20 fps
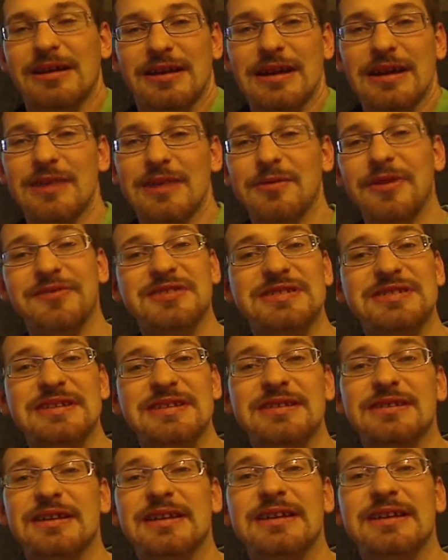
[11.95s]
Okay, we've
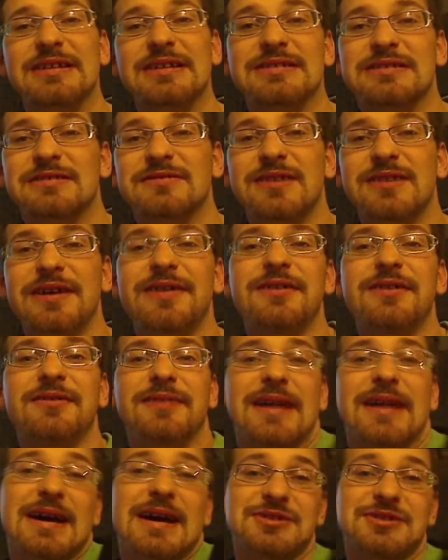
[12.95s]
seen the Kia
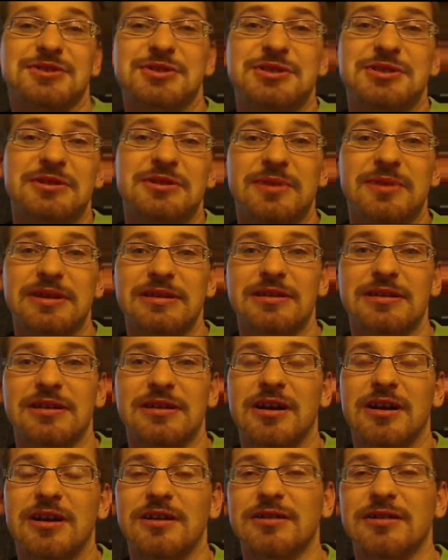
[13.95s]
Sorento last year written in an
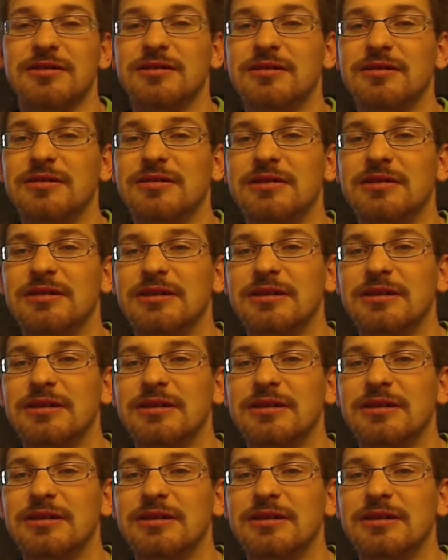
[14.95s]
article.